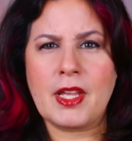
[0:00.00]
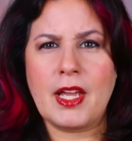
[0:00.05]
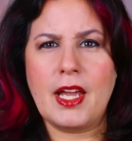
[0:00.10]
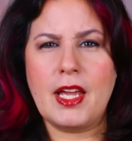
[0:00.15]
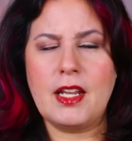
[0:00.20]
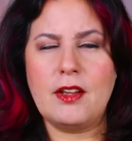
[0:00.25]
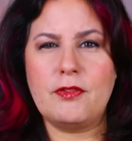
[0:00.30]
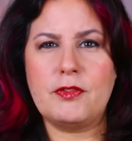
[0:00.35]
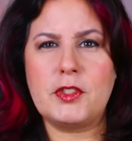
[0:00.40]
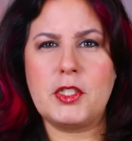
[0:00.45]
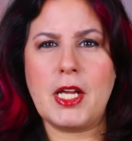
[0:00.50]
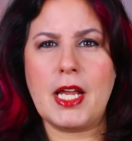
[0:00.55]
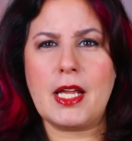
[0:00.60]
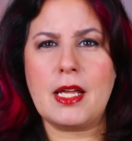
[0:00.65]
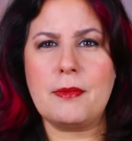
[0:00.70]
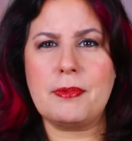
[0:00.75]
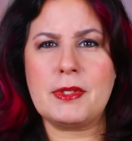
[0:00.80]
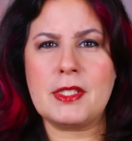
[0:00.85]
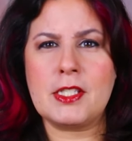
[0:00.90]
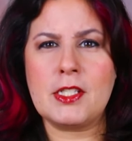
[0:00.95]
And if
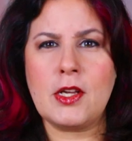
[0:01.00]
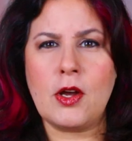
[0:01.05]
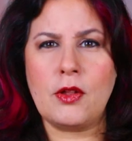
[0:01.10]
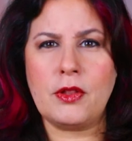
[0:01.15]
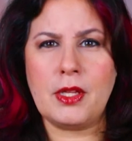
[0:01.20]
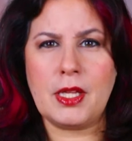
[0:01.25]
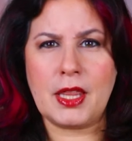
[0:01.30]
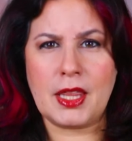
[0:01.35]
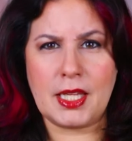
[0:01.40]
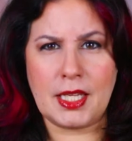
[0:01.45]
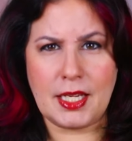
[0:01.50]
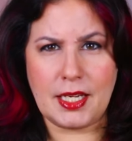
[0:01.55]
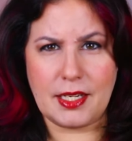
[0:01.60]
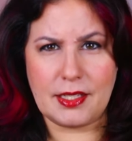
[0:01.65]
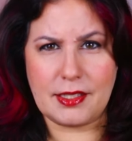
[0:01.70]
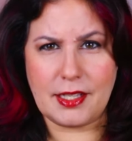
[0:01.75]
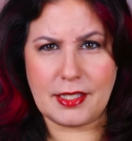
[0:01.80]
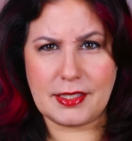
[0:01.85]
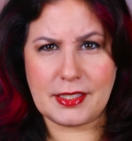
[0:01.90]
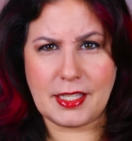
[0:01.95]
Jacob's the only
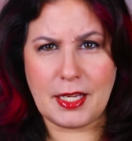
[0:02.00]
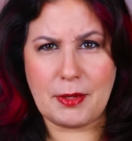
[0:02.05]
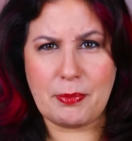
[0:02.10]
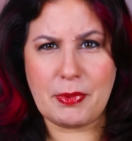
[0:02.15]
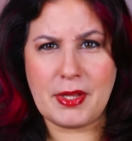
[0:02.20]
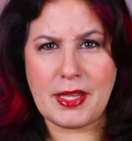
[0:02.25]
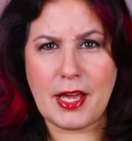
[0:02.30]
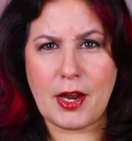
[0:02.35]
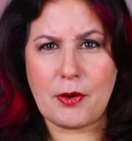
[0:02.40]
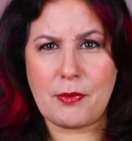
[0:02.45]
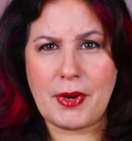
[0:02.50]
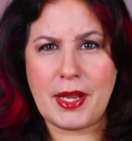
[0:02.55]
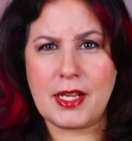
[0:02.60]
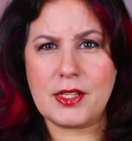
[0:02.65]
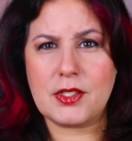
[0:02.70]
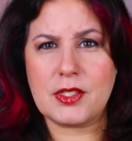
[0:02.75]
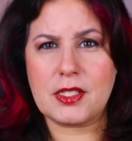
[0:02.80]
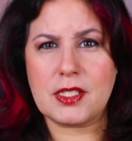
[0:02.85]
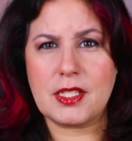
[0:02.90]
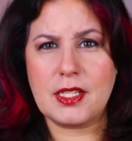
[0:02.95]
thing that's keeping that
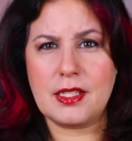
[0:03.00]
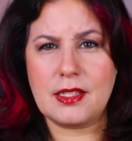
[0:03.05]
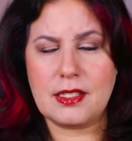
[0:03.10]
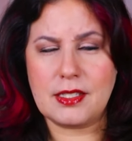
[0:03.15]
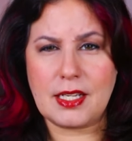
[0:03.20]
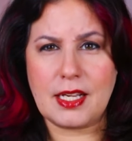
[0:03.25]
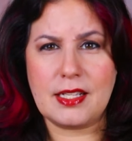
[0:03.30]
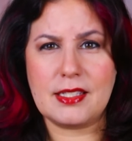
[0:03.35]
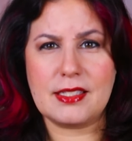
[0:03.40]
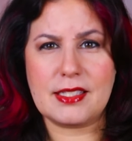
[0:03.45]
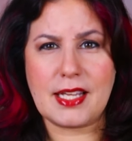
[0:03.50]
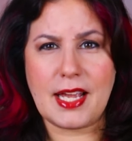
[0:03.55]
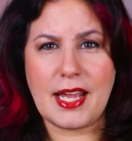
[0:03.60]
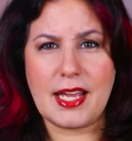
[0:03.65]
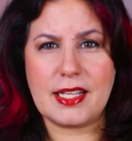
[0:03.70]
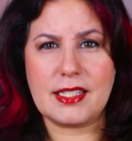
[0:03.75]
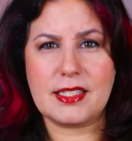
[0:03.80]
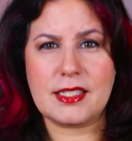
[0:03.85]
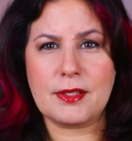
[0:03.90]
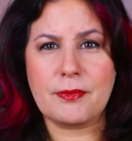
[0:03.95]
ranch in the Duttons'
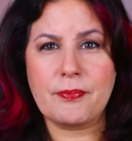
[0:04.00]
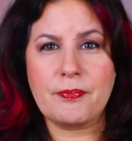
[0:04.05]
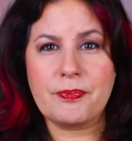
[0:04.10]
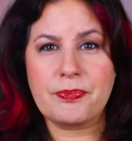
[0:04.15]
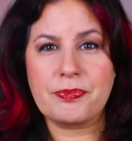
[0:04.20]
hands.